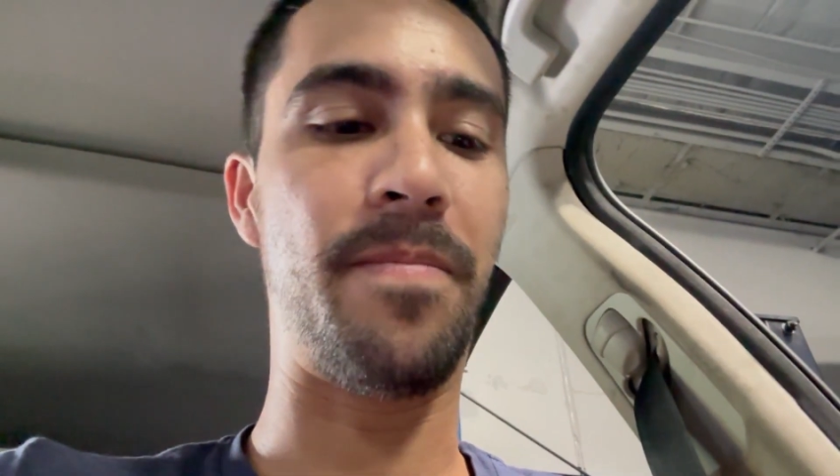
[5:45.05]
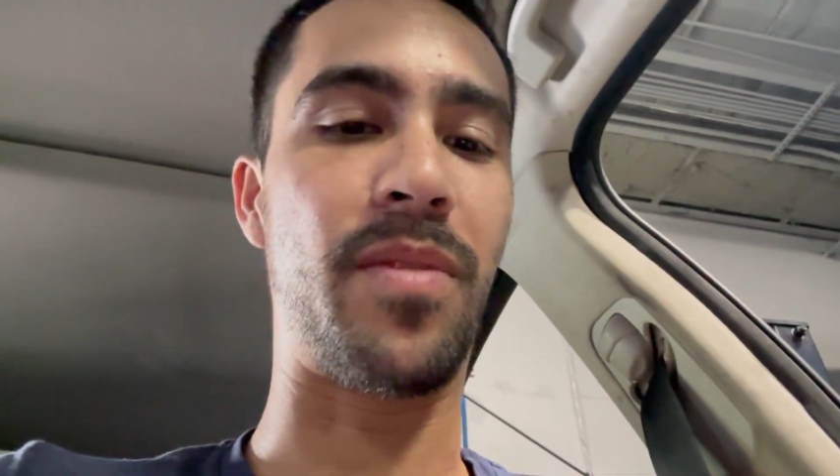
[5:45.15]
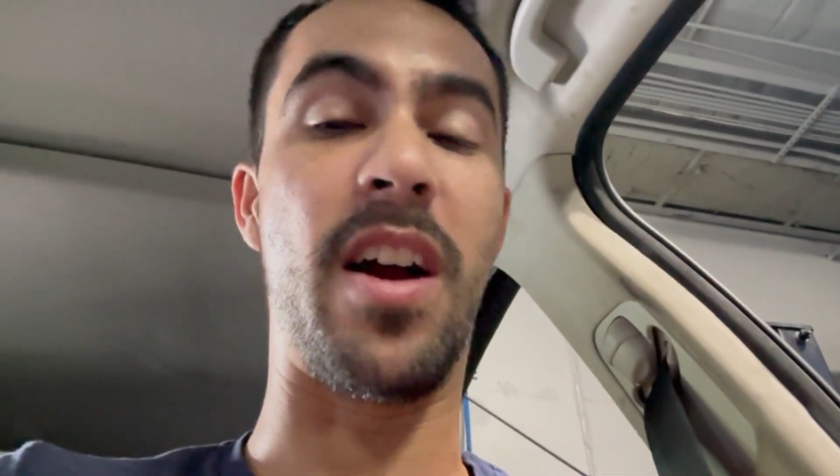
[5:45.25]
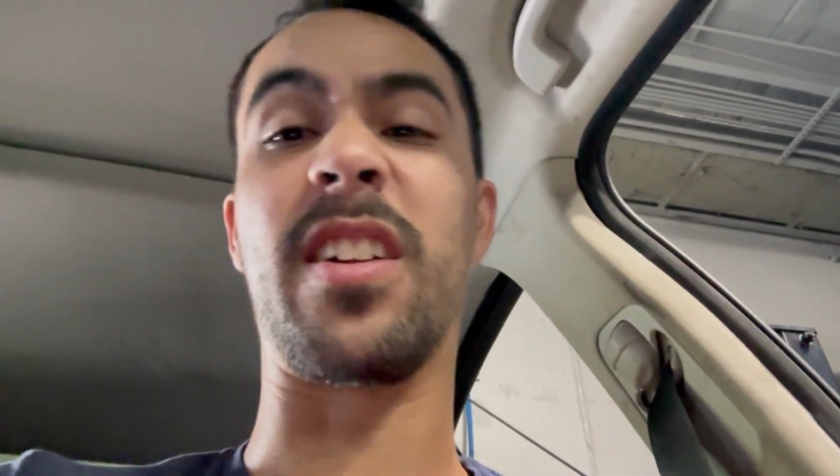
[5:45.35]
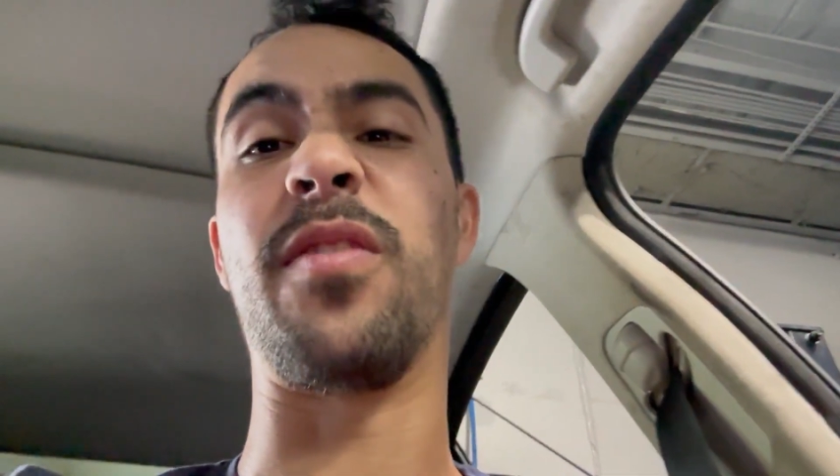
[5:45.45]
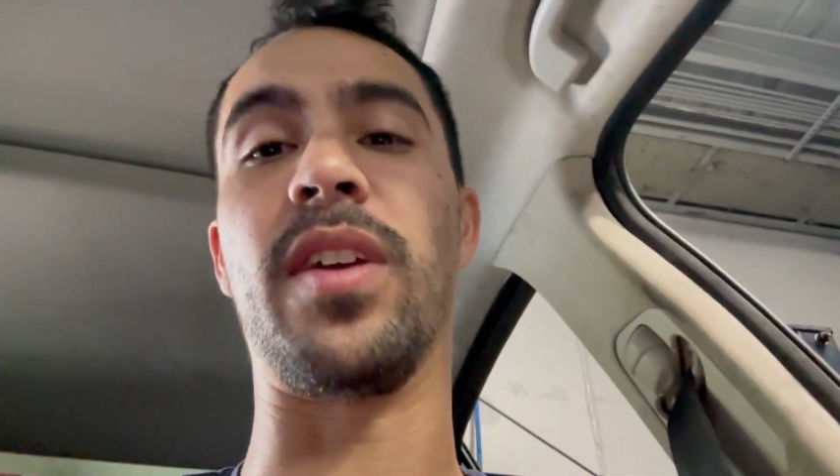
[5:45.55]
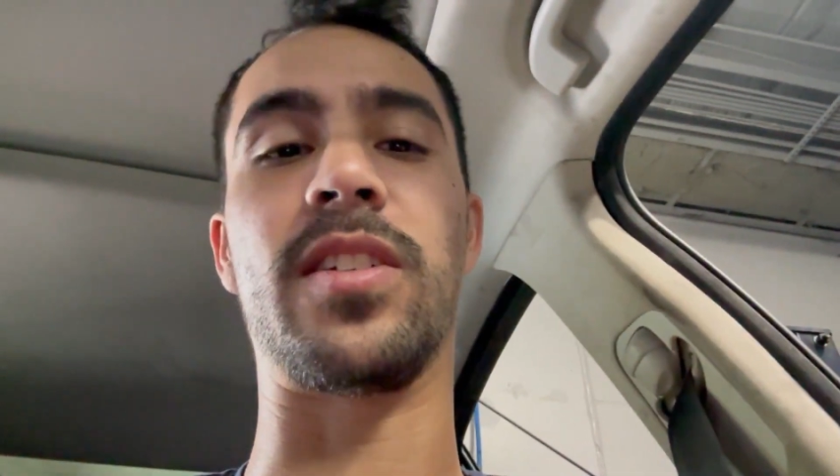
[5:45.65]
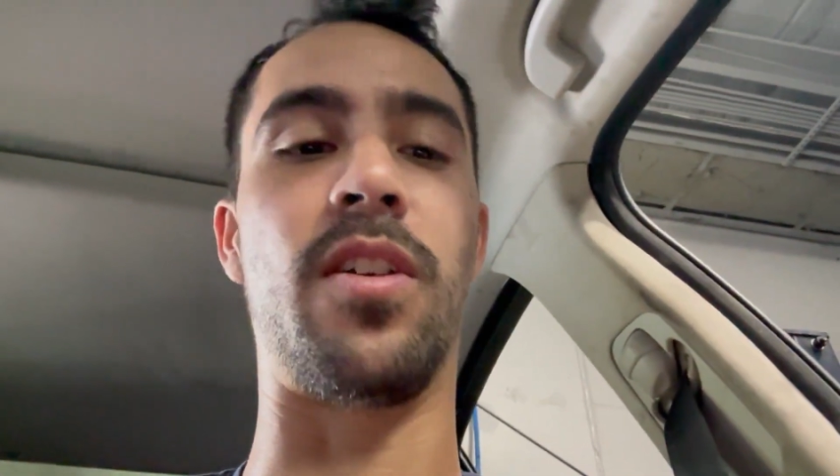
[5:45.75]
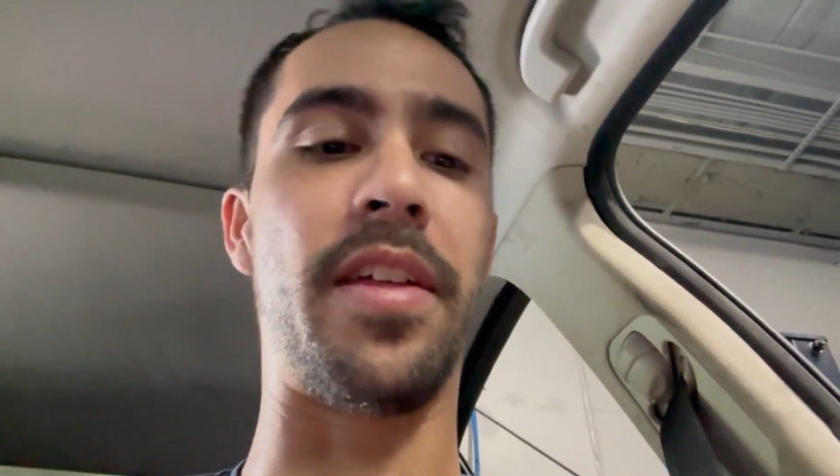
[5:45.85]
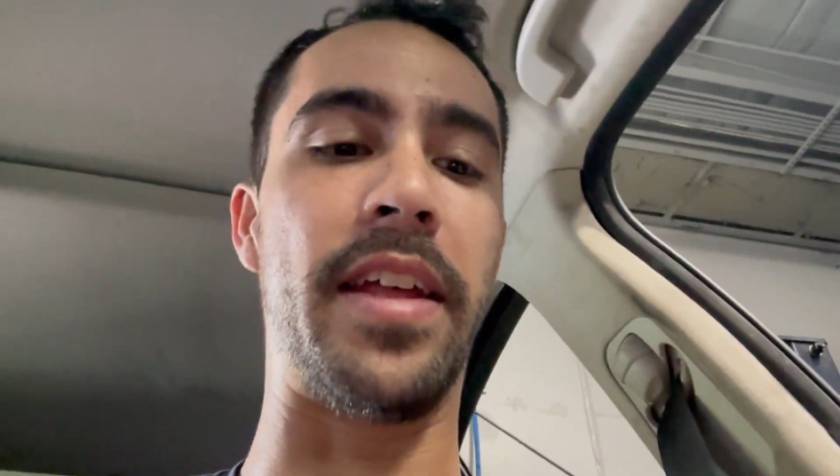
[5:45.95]
I'm going to fix
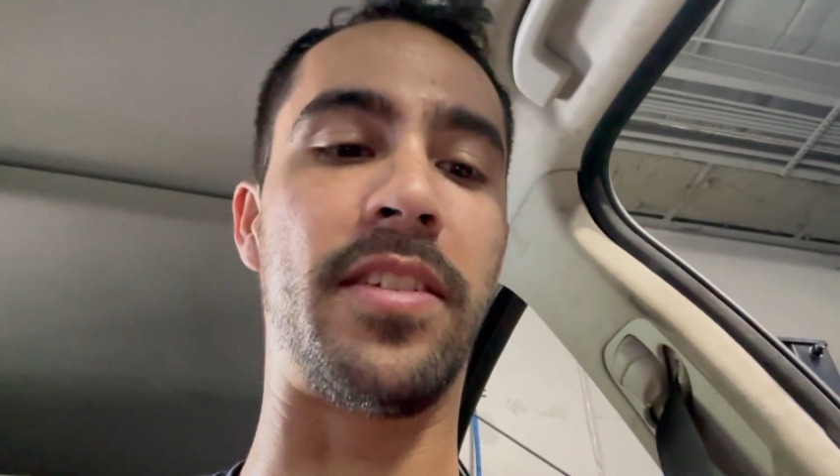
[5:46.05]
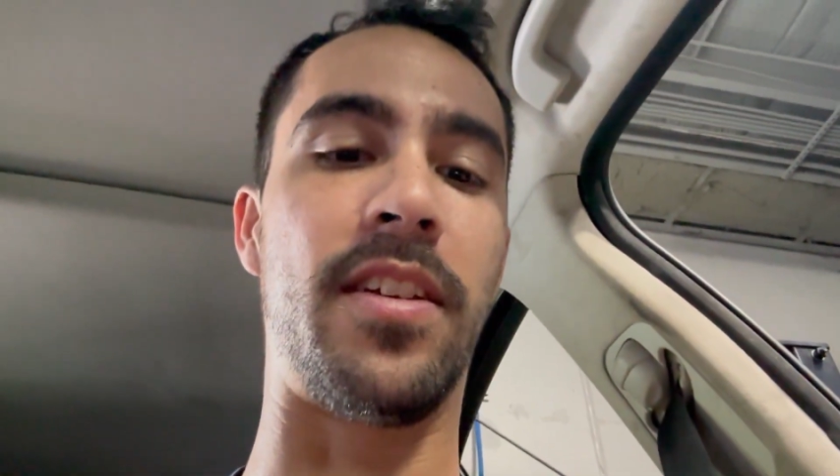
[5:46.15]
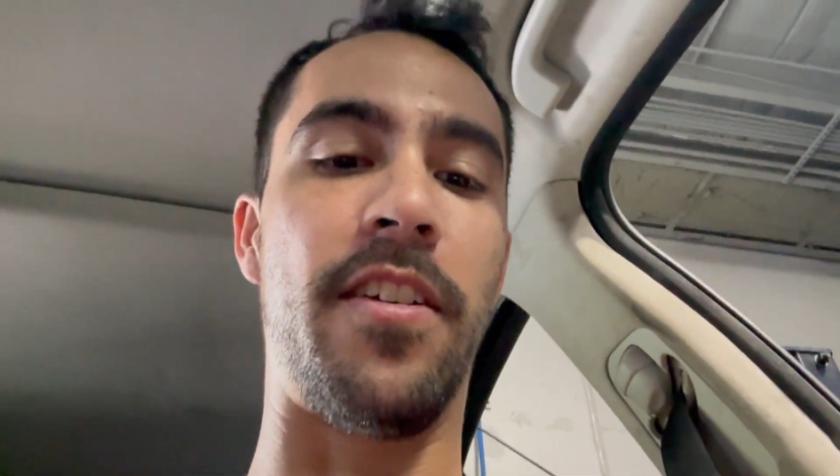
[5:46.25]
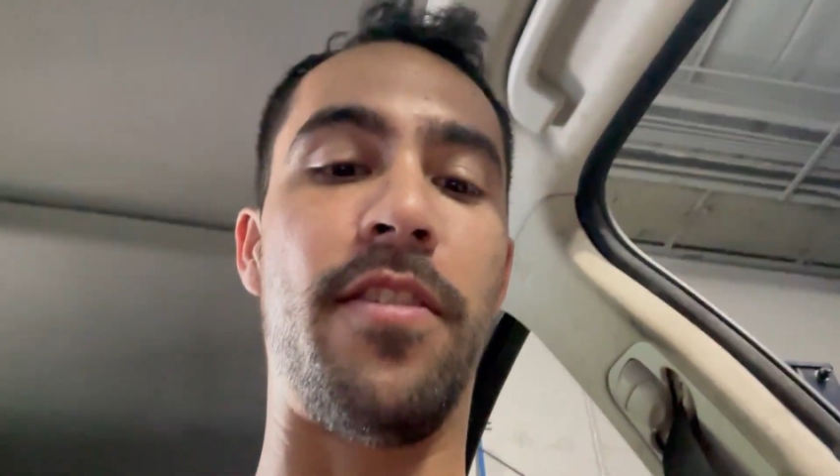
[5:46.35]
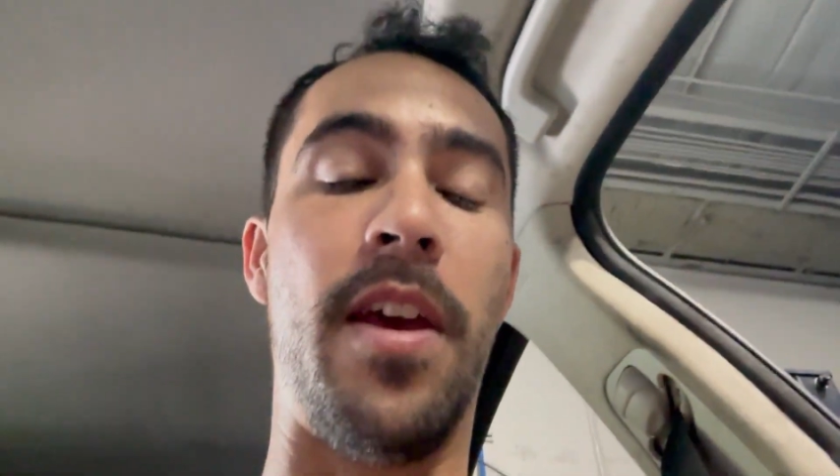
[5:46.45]
all that stuff.